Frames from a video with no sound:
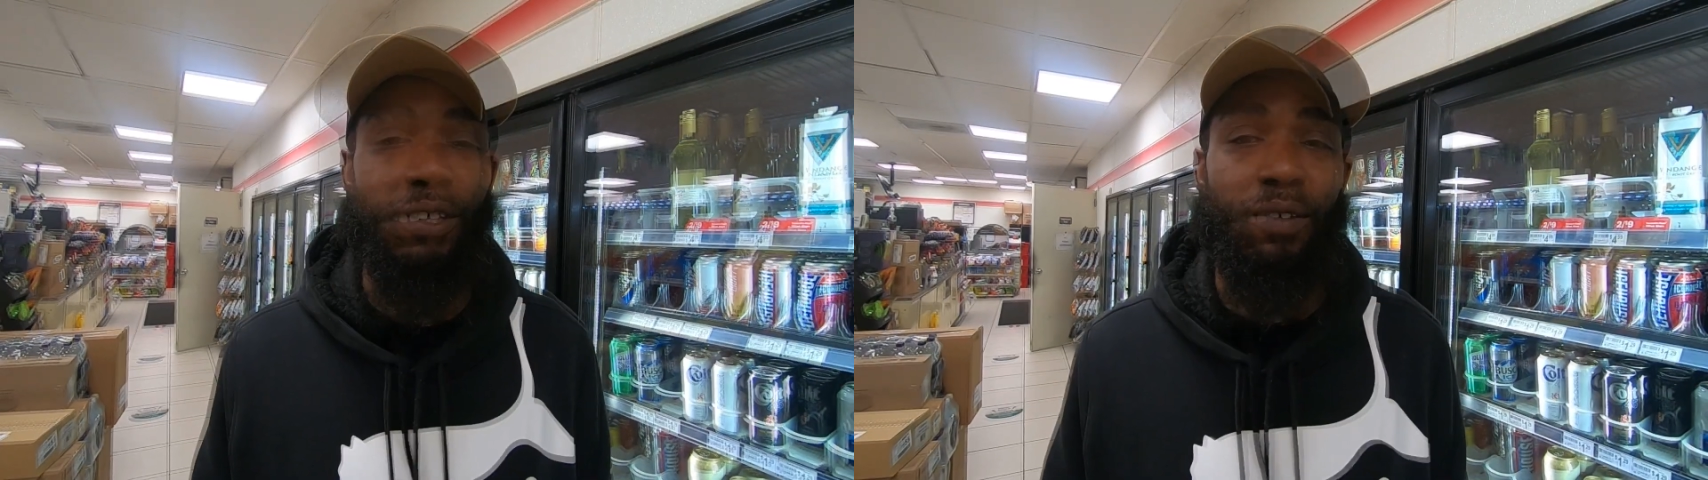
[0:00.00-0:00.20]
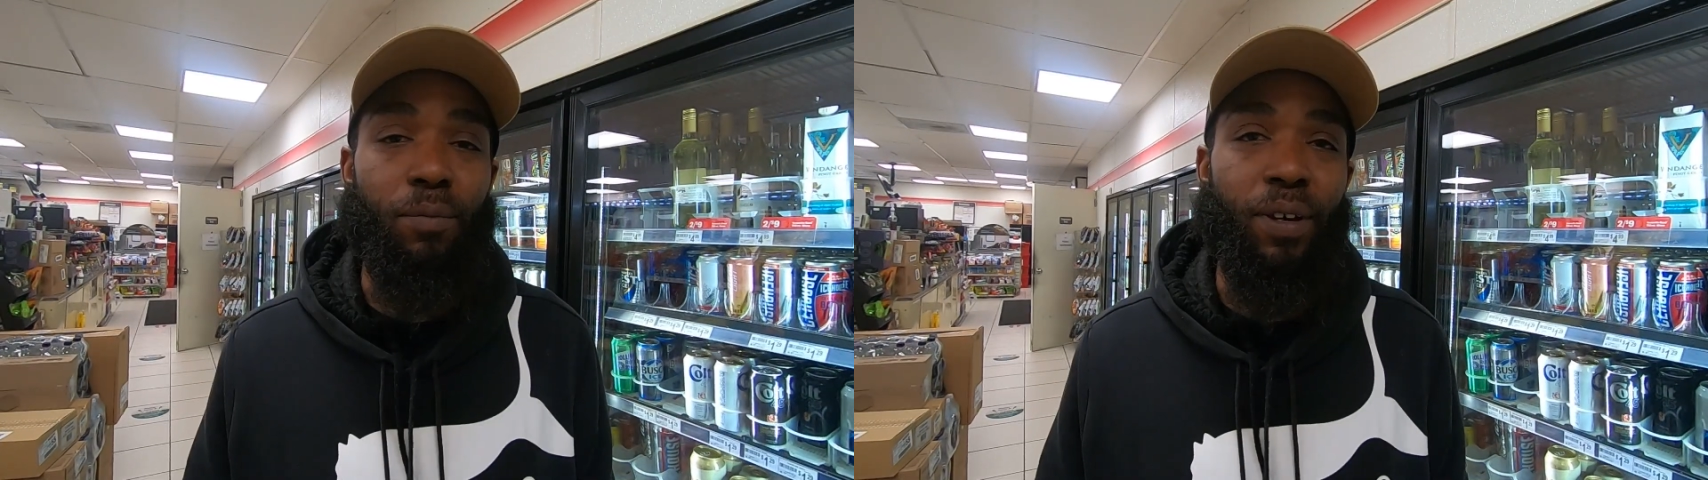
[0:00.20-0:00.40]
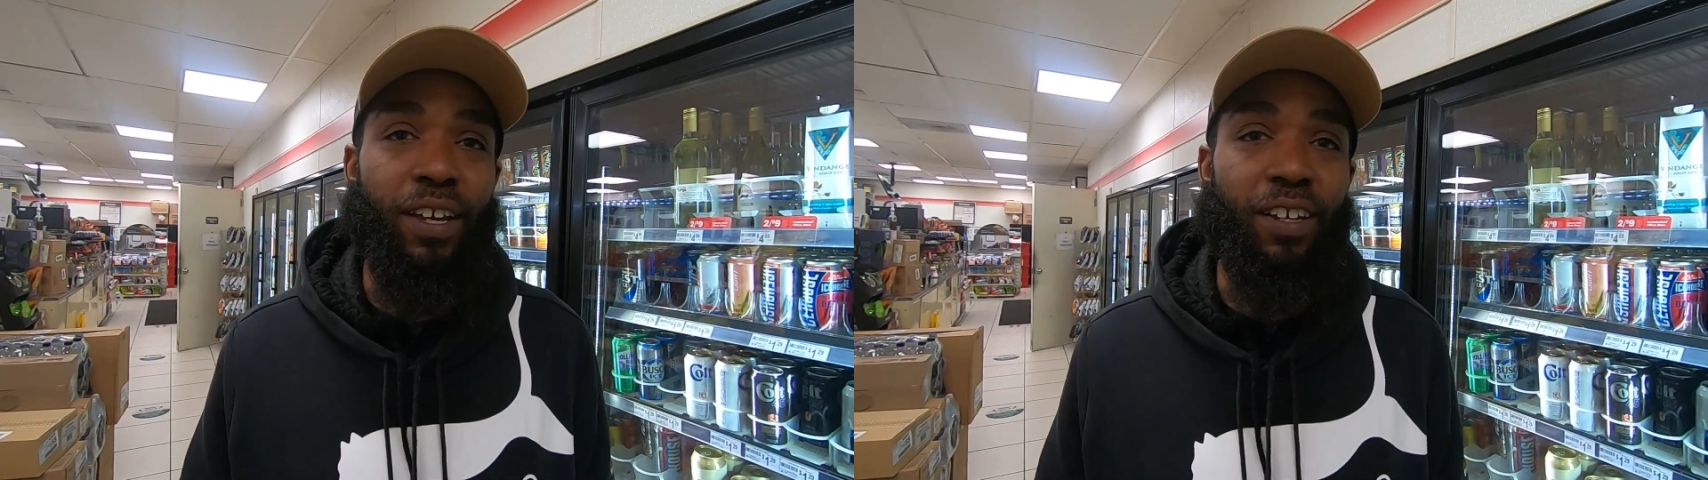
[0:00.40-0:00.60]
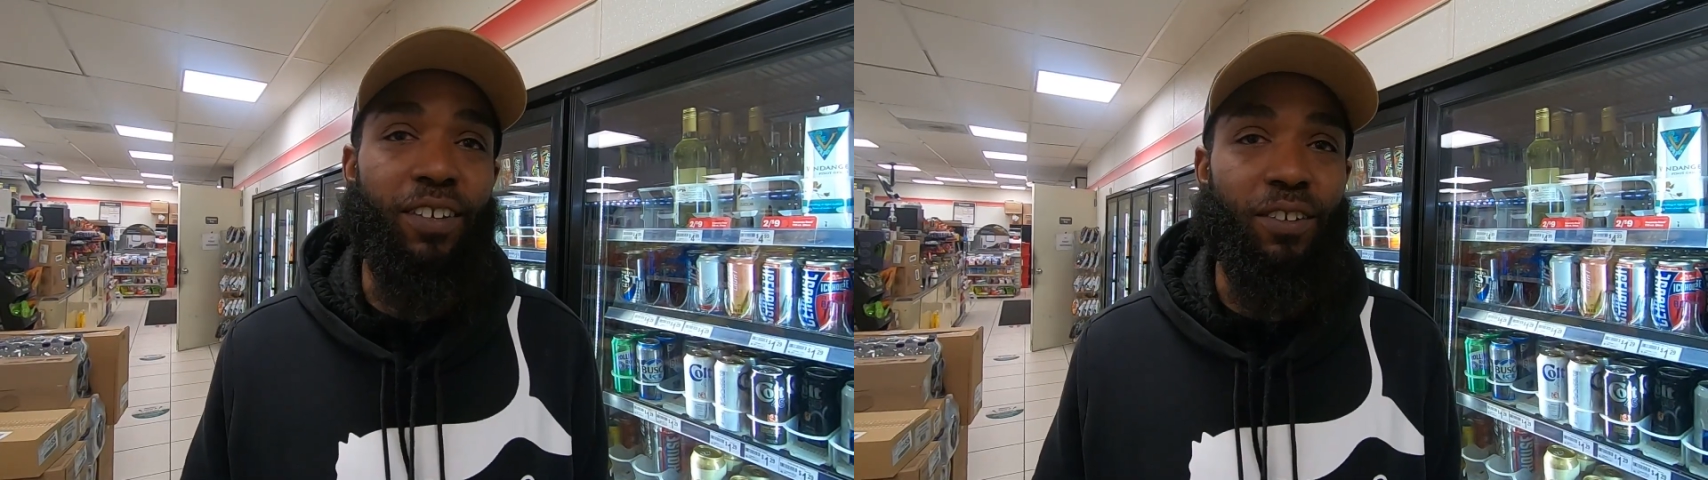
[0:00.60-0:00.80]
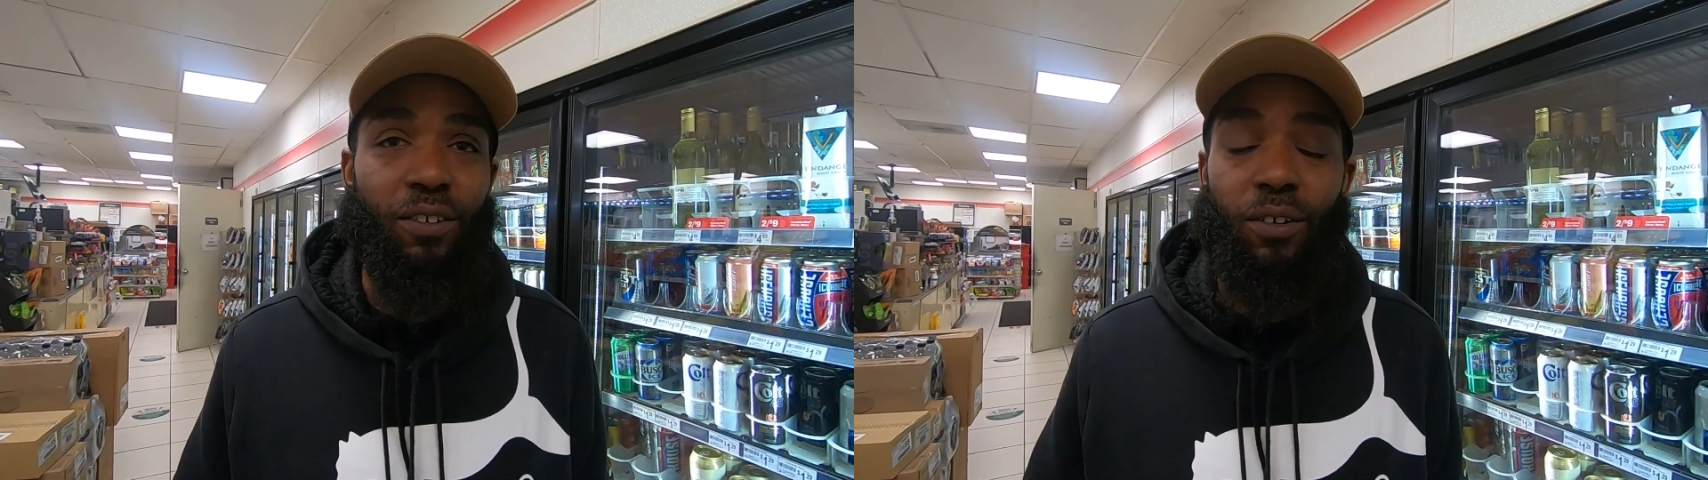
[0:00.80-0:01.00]
off their
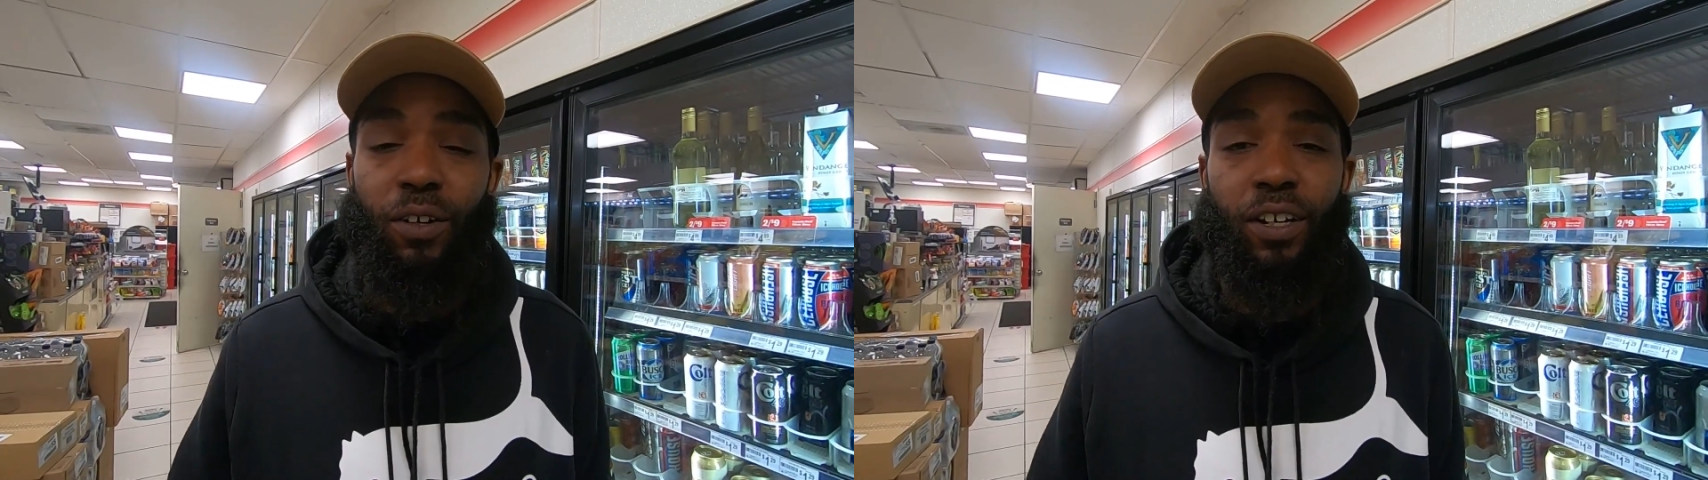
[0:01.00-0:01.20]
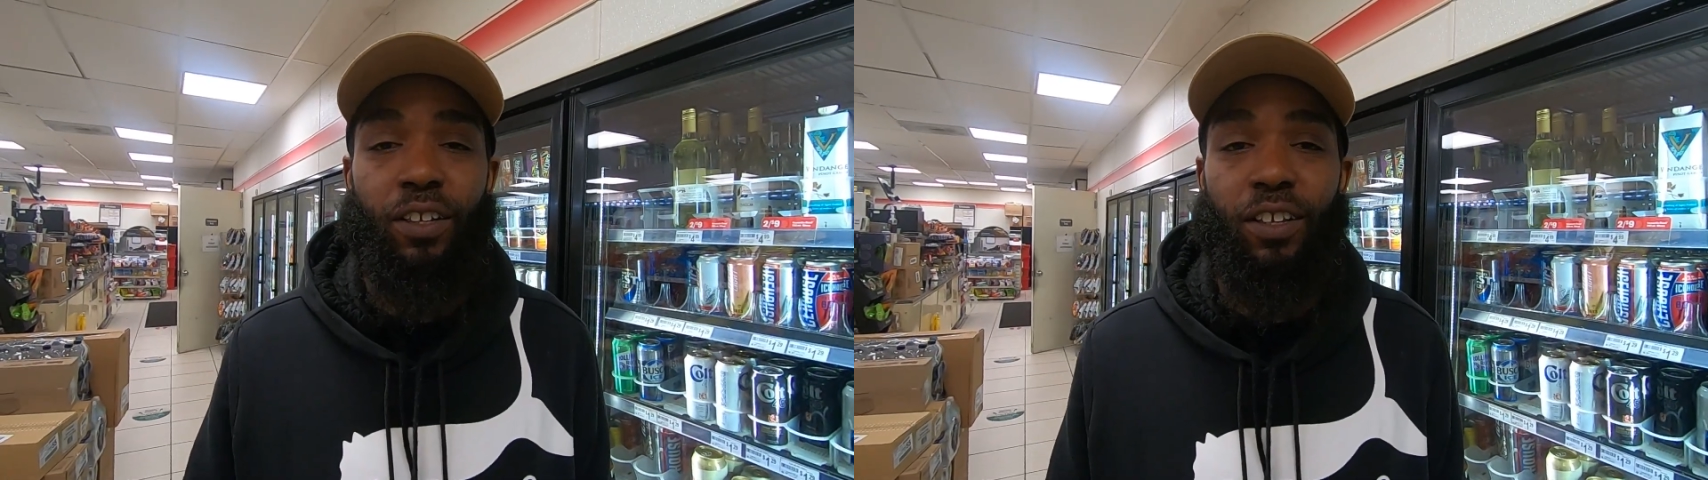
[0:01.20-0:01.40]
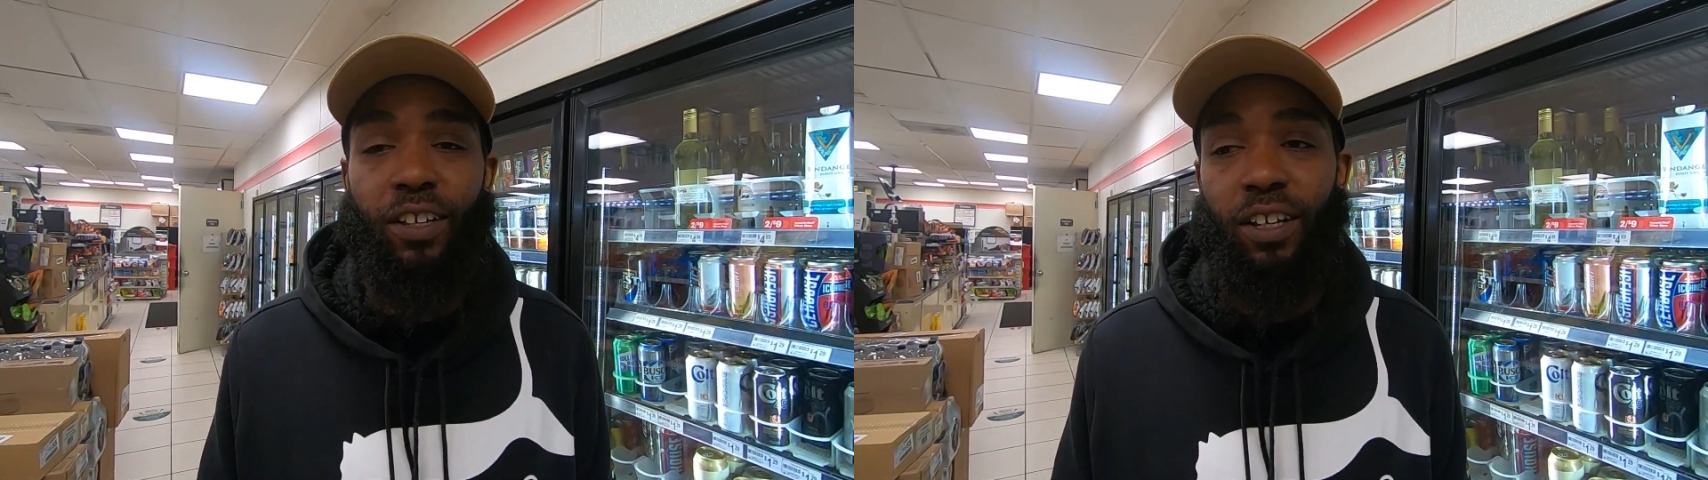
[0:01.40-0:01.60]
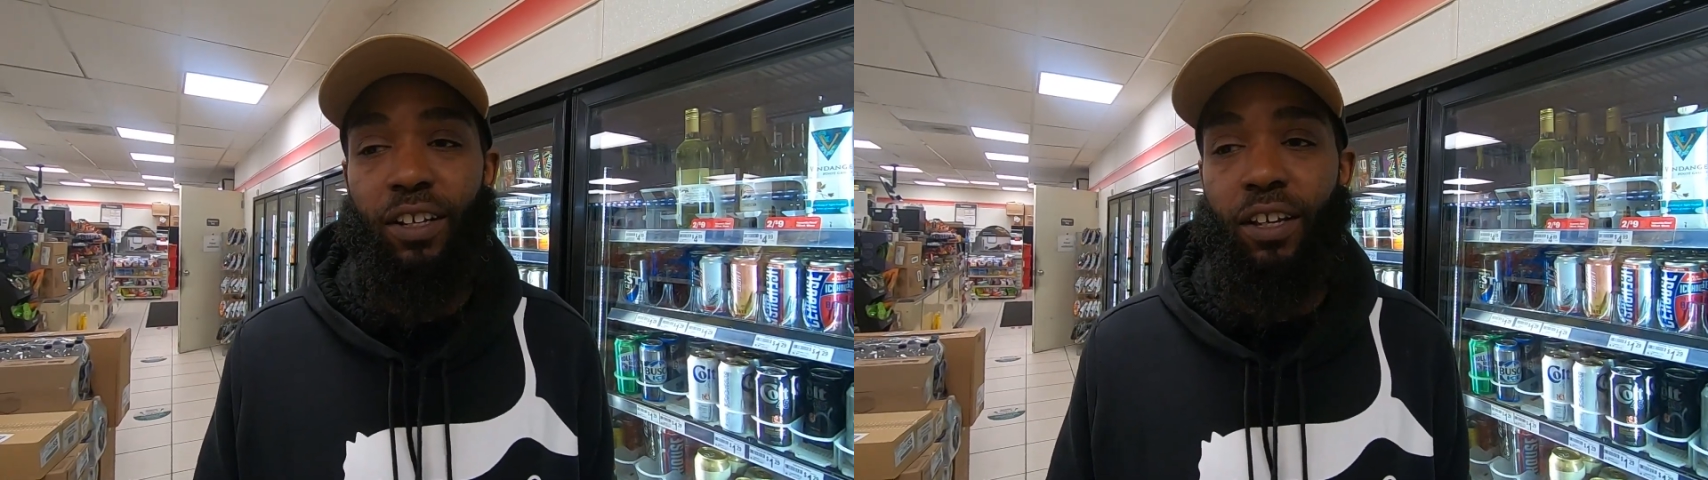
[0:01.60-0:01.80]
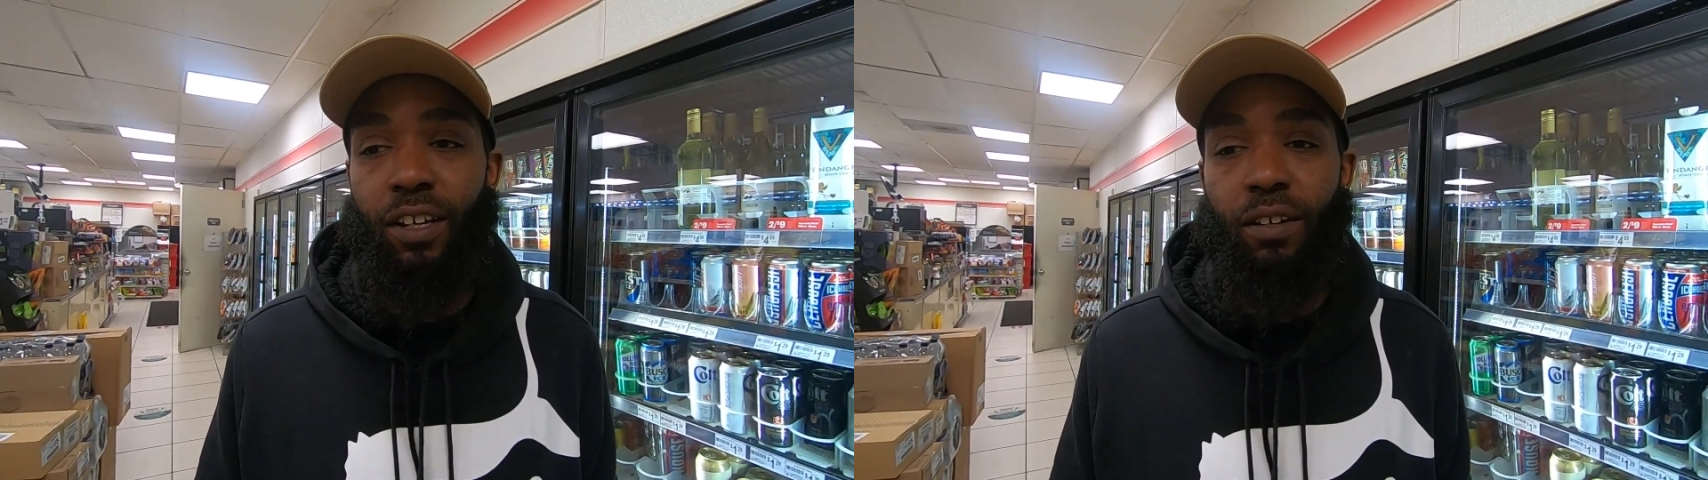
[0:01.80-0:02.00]
back or anything
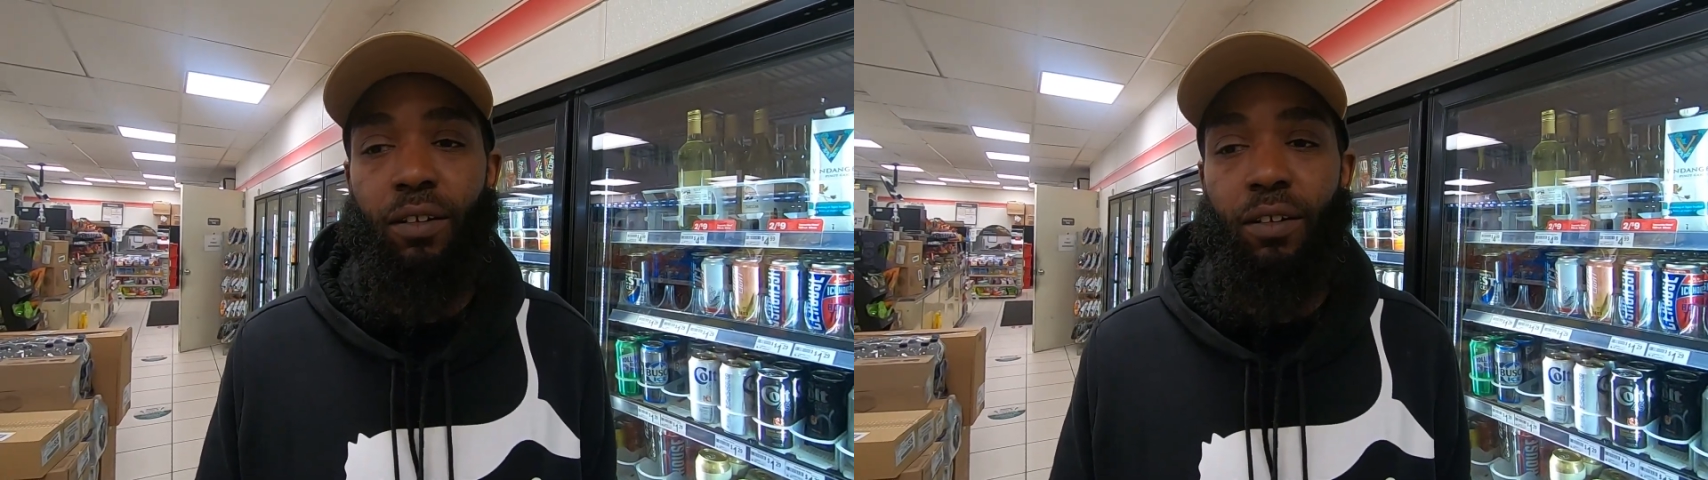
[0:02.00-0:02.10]
like that.